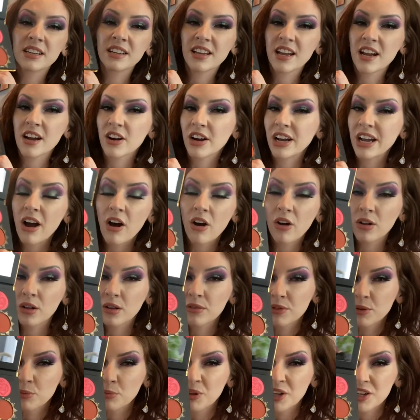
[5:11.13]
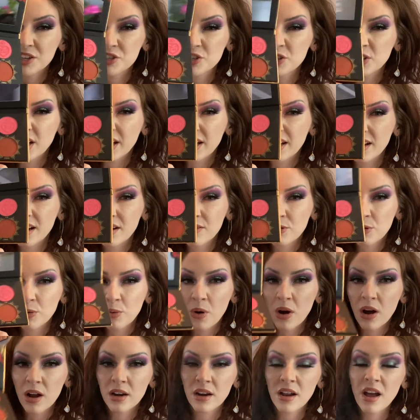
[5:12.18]
to carry all of the blush that I could ever
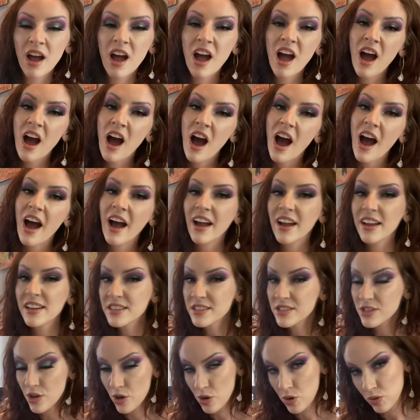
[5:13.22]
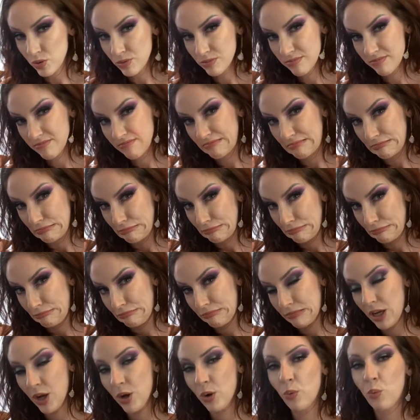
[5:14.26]
want. I don't
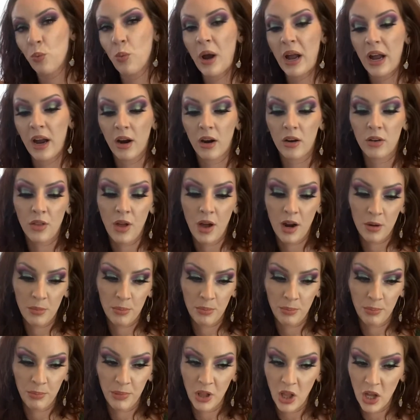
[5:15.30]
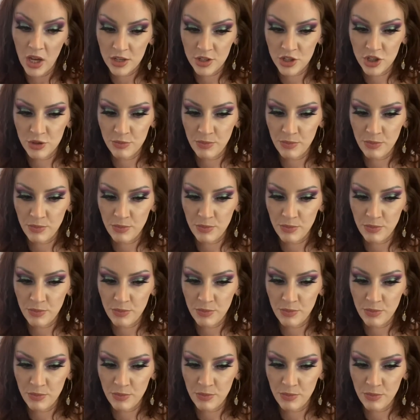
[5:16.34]
wear a lot of blush